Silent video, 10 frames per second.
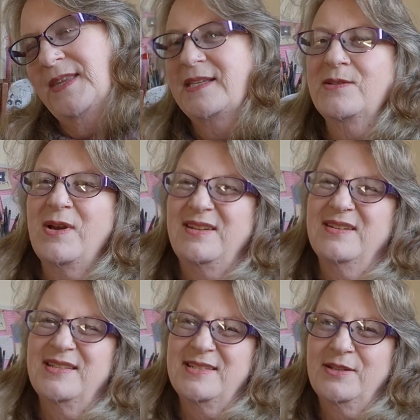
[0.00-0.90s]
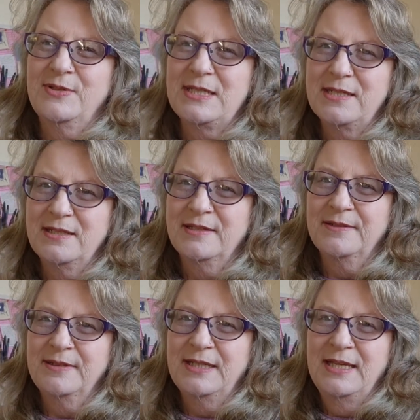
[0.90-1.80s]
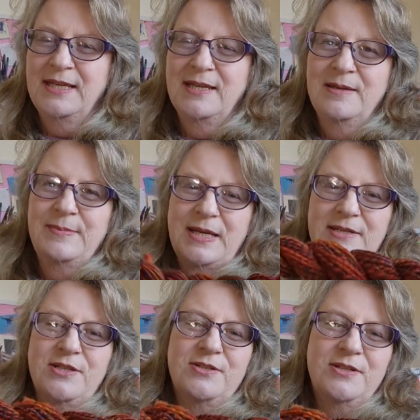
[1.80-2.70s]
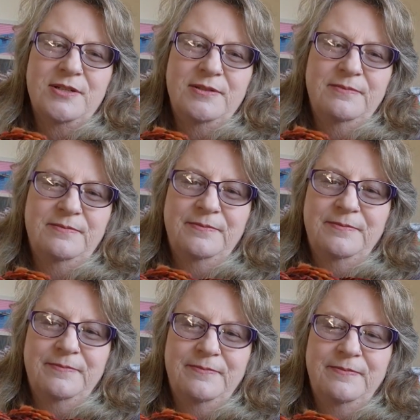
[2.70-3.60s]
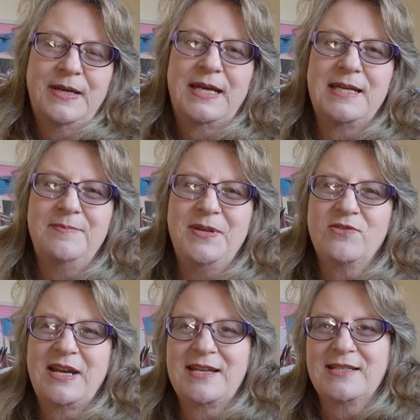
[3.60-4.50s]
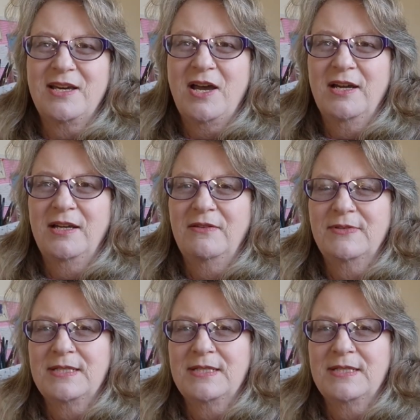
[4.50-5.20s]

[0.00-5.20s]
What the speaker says: it's quite nice though, isn't it? But I don't know. It'd be great as a highlight for